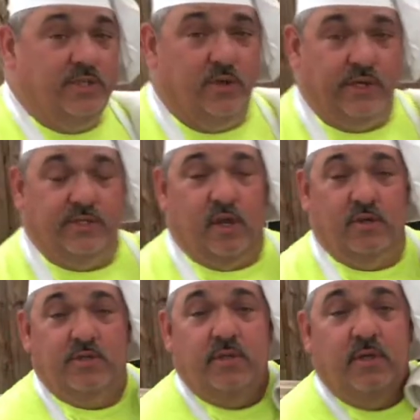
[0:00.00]
soy
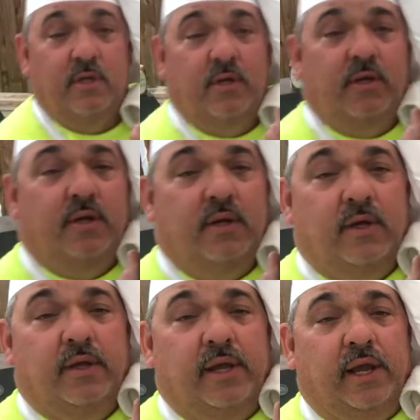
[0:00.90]
sauce
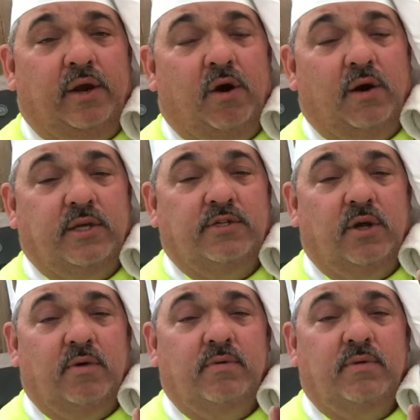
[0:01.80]
and garlic
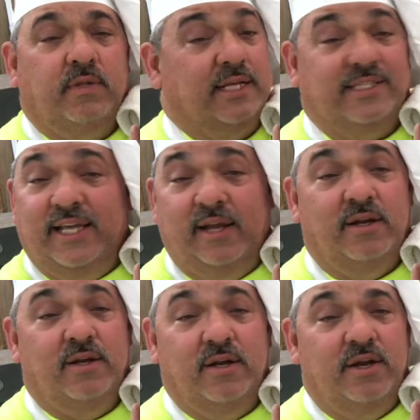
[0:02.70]
salt. That's it,
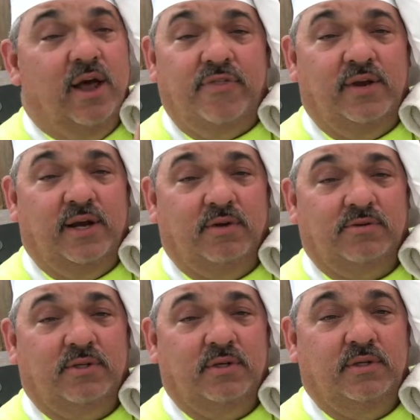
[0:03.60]
nothing
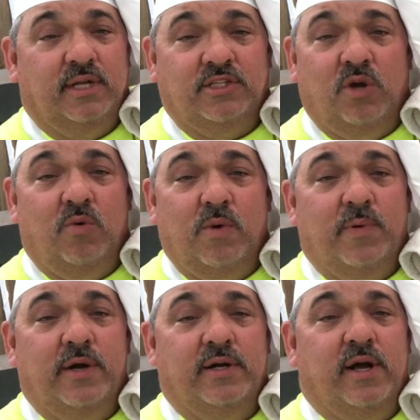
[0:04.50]
else. That's all we're
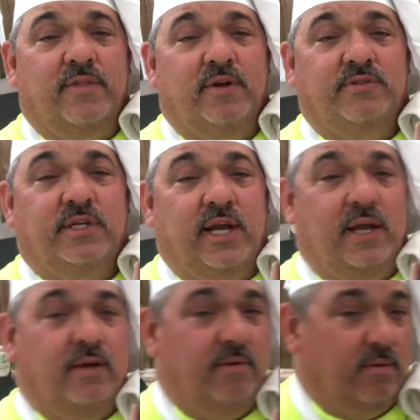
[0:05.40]
putting on there today,
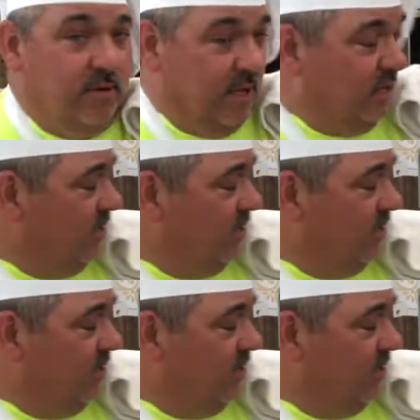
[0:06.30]
okay?